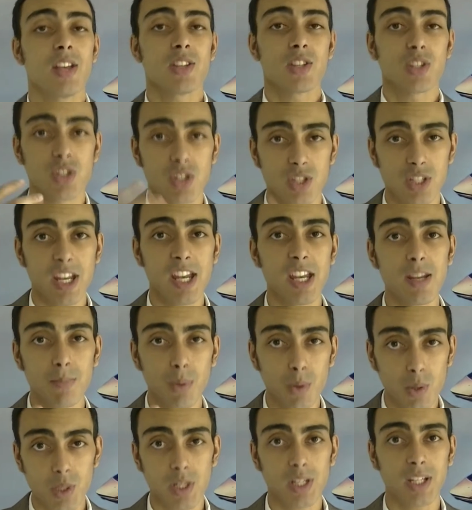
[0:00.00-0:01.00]
So just keep
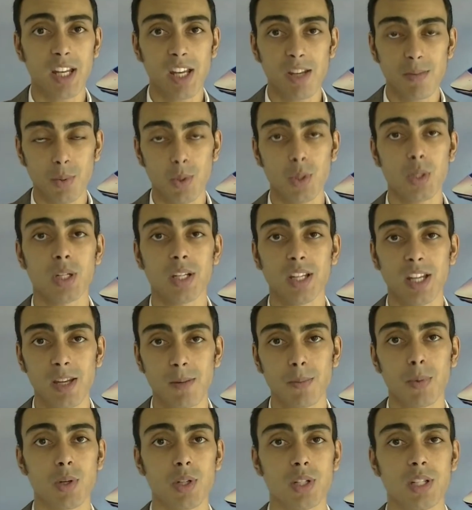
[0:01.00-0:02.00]
pushing, keep pushing,
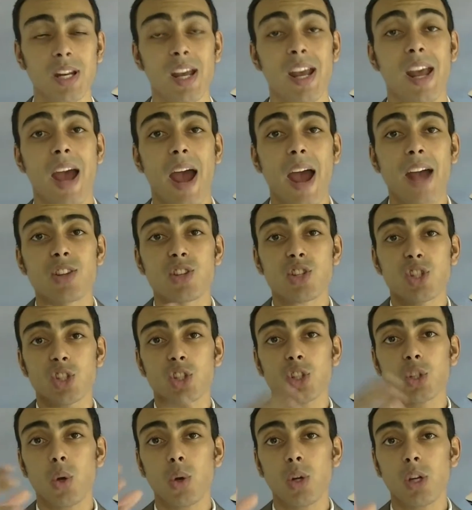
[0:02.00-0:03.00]
keep pushing, and
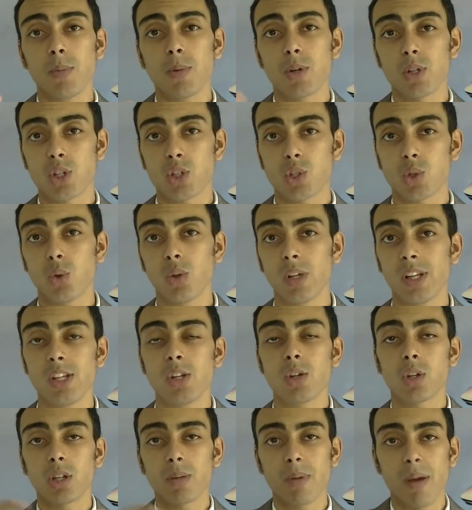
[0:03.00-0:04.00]
slowly but surely
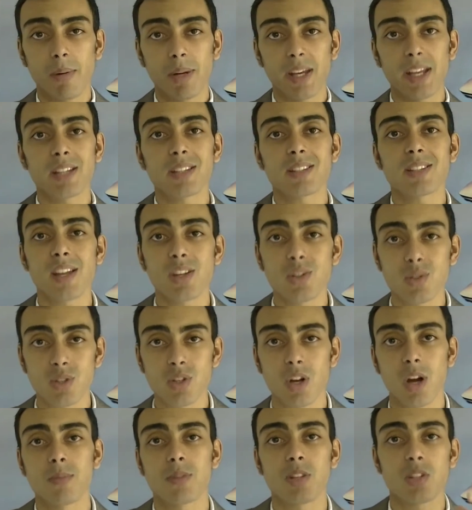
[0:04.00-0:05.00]
you're gonna be able to extend your
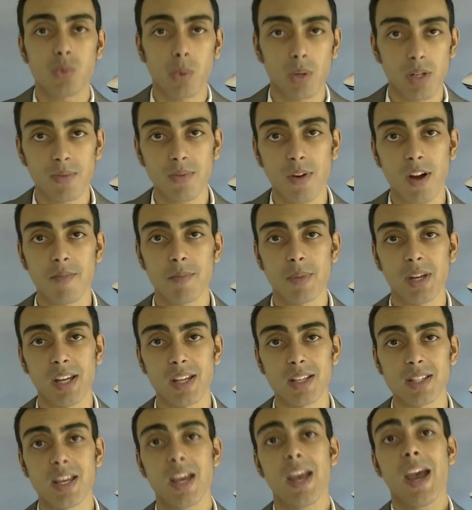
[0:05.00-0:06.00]
time to 25
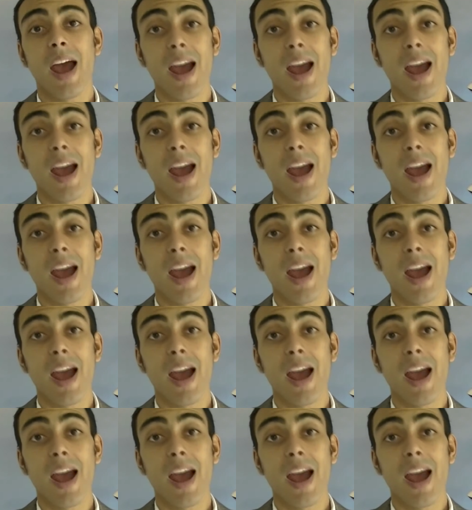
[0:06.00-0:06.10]
minutes,